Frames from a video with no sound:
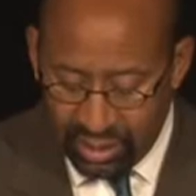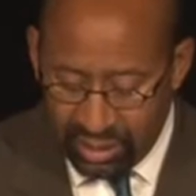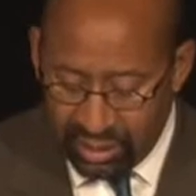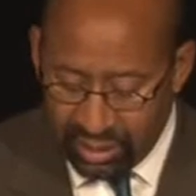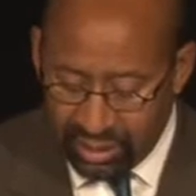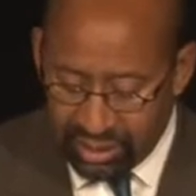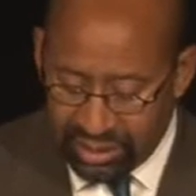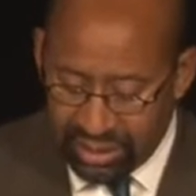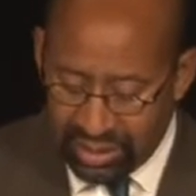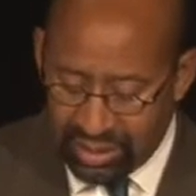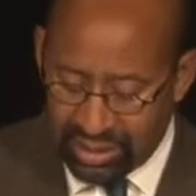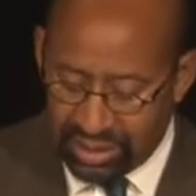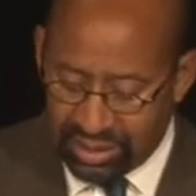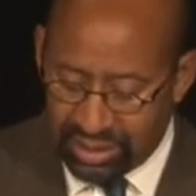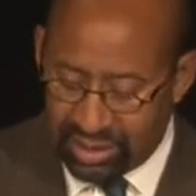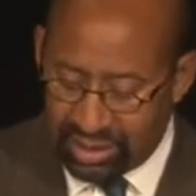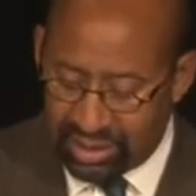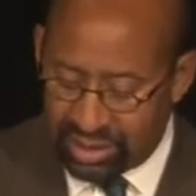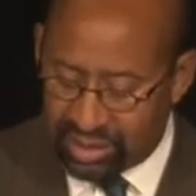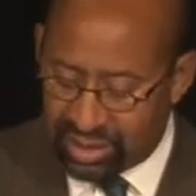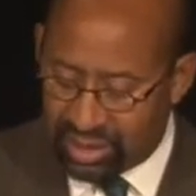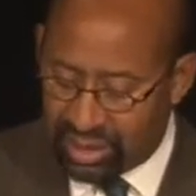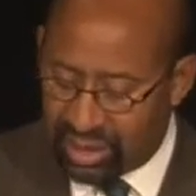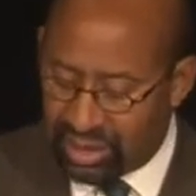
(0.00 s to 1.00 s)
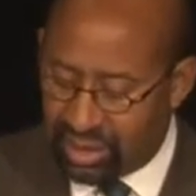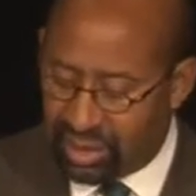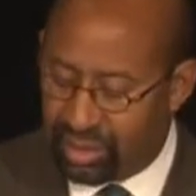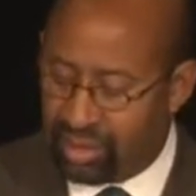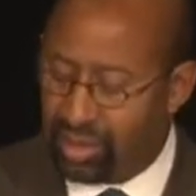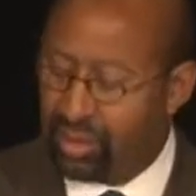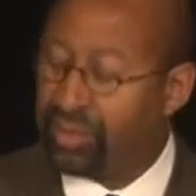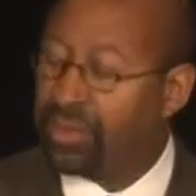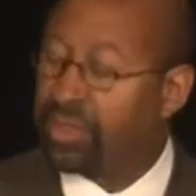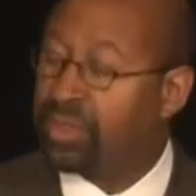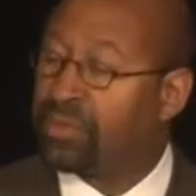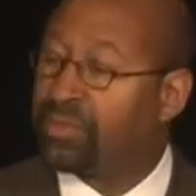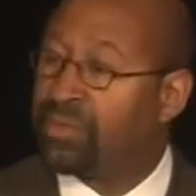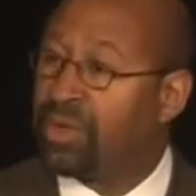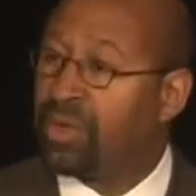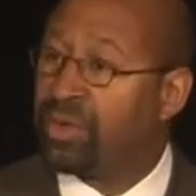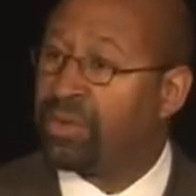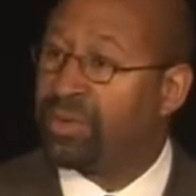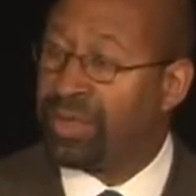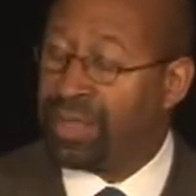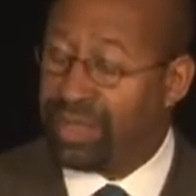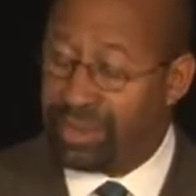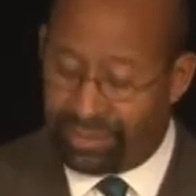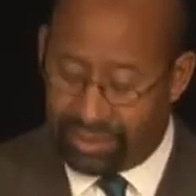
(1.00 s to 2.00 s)
The city has initiated numerous
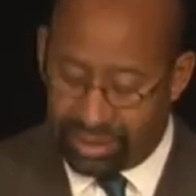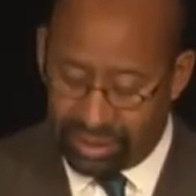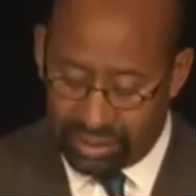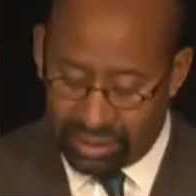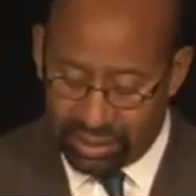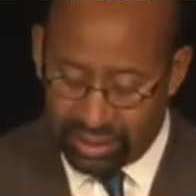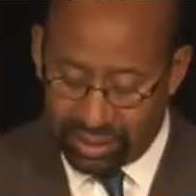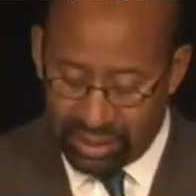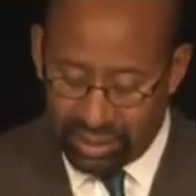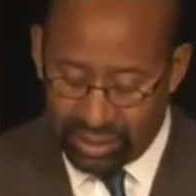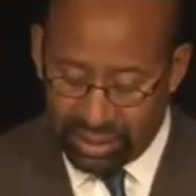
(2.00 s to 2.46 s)
programs